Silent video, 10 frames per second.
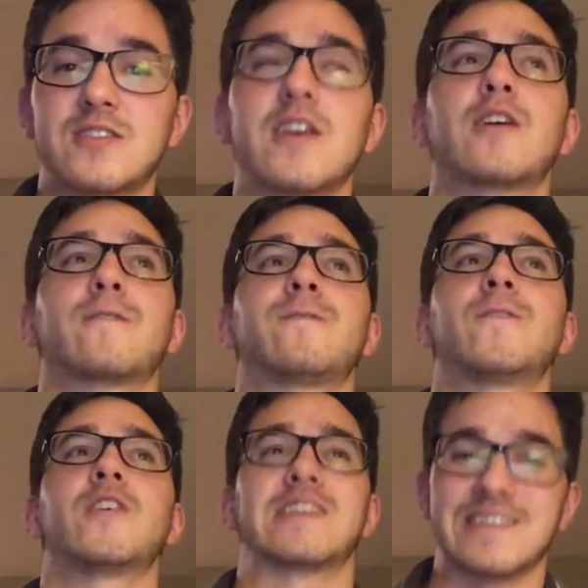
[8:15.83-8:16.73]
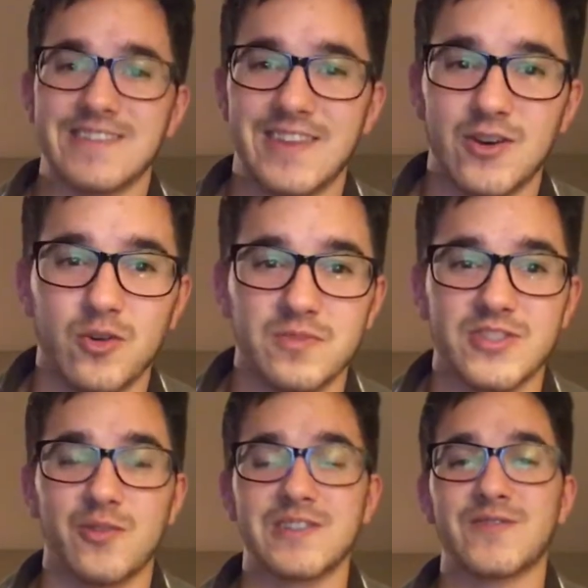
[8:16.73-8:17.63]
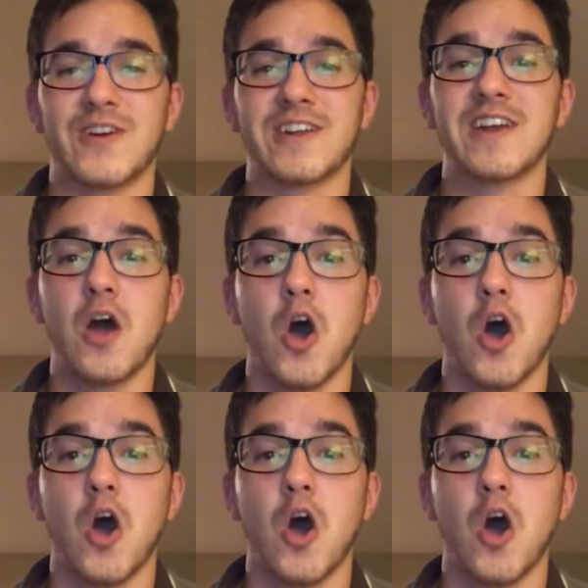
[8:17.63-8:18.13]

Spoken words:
they are funny, and they are almost always funny.